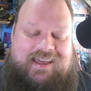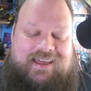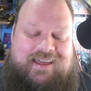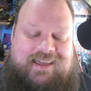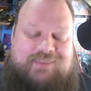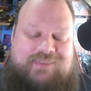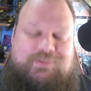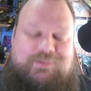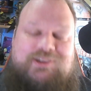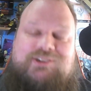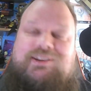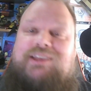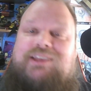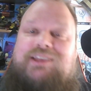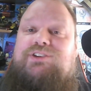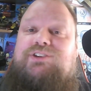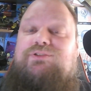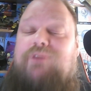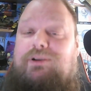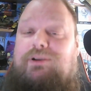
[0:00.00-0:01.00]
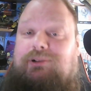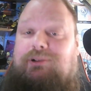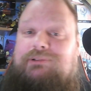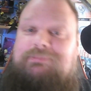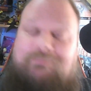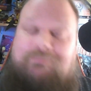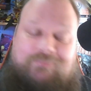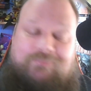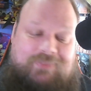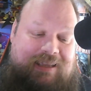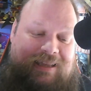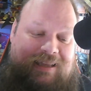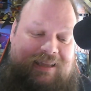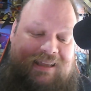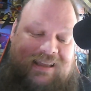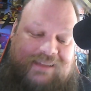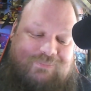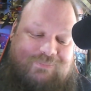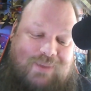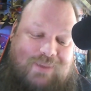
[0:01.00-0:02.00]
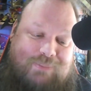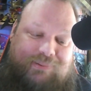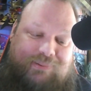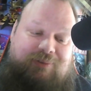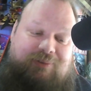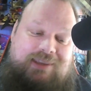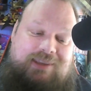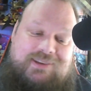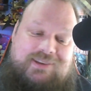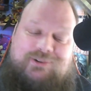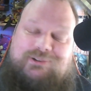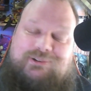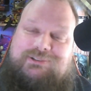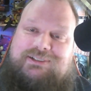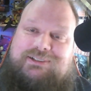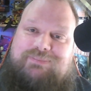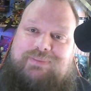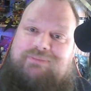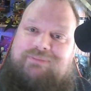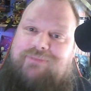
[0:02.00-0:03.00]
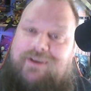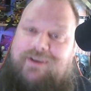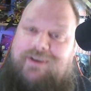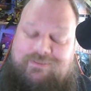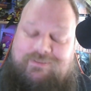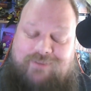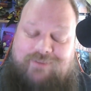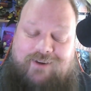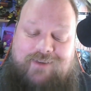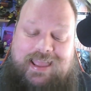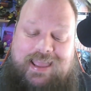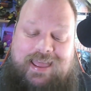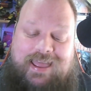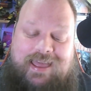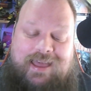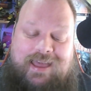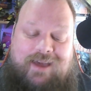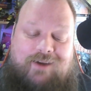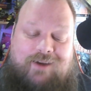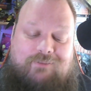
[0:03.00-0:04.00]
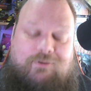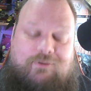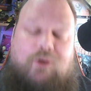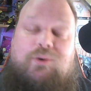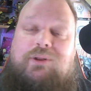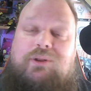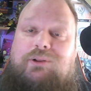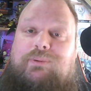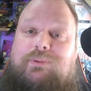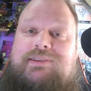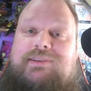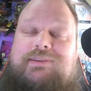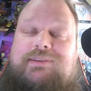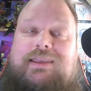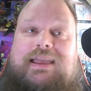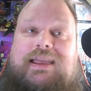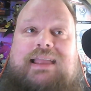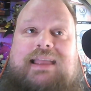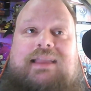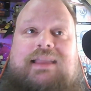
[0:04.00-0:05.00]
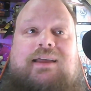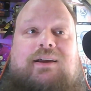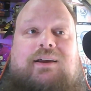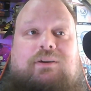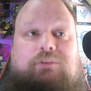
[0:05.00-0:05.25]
as much as I struggle, and people on Discord have been very, very vocal with saying,